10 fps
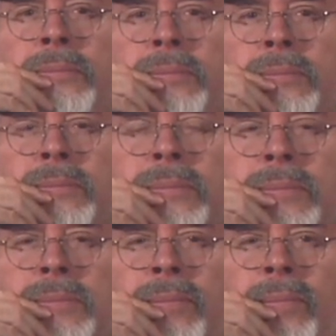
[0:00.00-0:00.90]

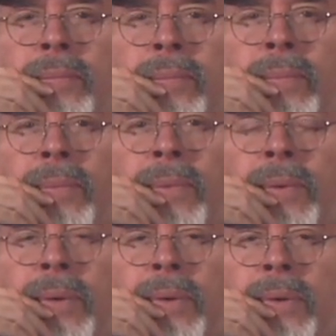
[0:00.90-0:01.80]

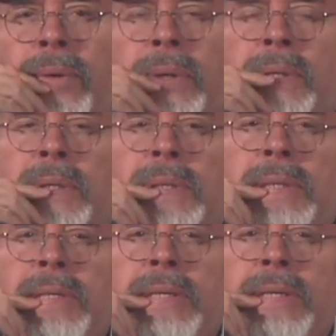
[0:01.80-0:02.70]

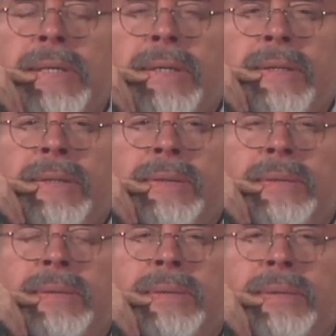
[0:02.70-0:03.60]

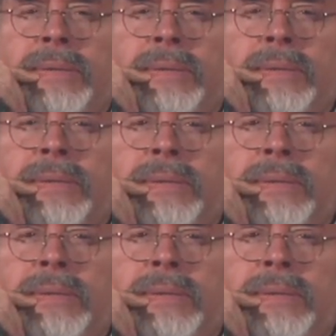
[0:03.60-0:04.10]
(silent)